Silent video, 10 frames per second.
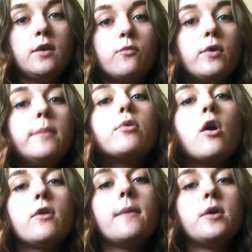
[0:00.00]

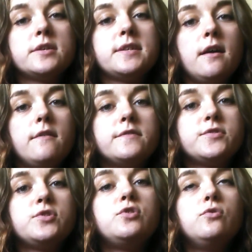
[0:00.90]
reprogram
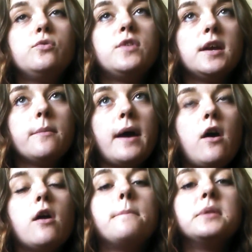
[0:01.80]
ourselves to think about
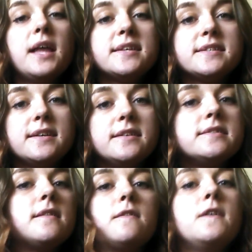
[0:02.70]
our blessings
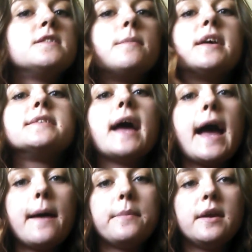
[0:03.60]
and the things that make us
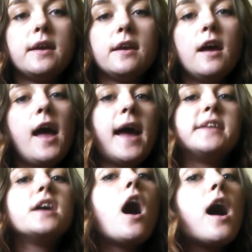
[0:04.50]
happy and
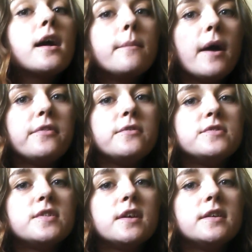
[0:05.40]
talk about those
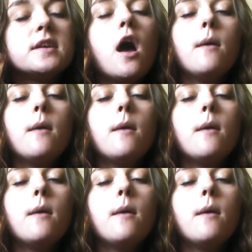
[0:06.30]
things